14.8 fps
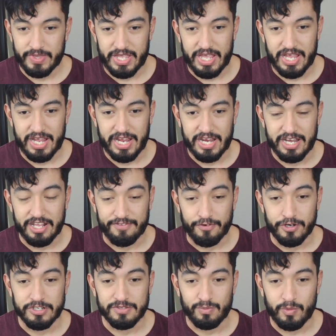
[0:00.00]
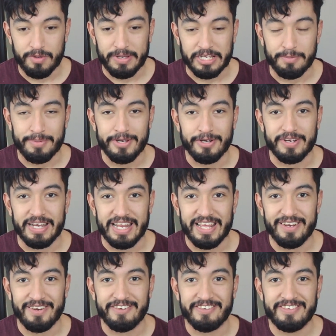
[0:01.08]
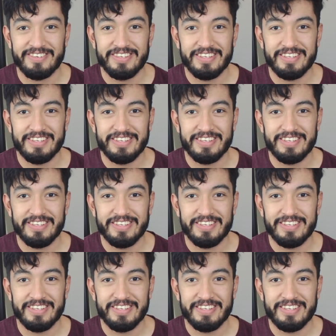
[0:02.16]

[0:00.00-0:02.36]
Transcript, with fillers: And as far as what my computer can handle,